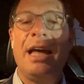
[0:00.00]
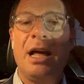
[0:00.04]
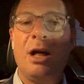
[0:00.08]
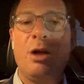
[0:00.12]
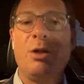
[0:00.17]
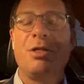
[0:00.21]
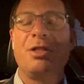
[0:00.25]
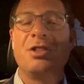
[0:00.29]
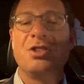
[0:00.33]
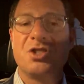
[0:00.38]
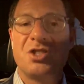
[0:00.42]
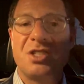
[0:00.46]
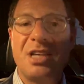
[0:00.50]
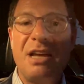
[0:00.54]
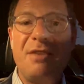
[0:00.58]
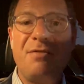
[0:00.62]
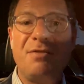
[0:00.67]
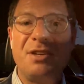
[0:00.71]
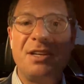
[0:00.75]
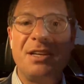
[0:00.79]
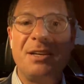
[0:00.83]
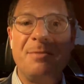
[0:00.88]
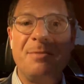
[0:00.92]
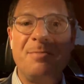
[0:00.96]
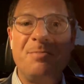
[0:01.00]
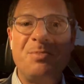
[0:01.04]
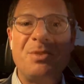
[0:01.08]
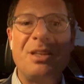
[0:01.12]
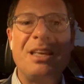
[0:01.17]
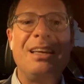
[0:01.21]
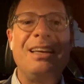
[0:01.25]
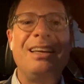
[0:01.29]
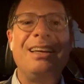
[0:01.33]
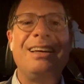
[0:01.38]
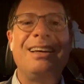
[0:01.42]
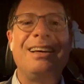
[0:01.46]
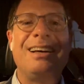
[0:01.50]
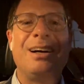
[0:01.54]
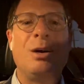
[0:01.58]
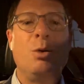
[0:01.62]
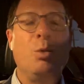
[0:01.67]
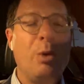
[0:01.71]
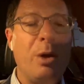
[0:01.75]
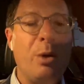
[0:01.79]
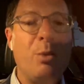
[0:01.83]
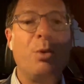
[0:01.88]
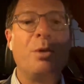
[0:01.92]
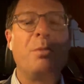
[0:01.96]
health and safety,
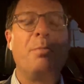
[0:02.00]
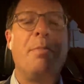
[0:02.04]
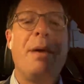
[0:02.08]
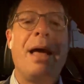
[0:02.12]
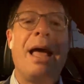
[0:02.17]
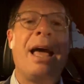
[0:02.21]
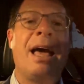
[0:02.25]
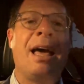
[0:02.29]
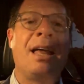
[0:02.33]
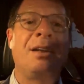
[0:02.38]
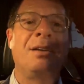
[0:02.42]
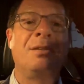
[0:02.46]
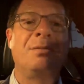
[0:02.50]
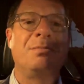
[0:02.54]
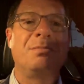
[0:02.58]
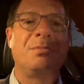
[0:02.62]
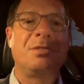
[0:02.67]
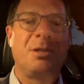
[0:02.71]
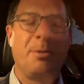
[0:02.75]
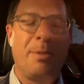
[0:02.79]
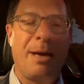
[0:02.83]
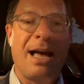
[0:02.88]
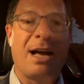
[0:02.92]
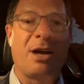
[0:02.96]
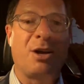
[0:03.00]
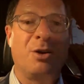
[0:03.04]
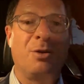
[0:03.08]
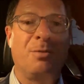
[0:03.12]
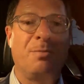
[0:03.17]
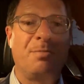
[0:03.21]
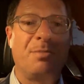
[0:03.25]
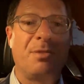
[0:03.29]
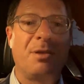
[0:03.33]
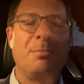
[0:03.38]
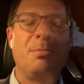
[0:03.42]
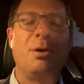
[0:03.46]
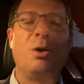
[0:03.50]
we would ban tobacco.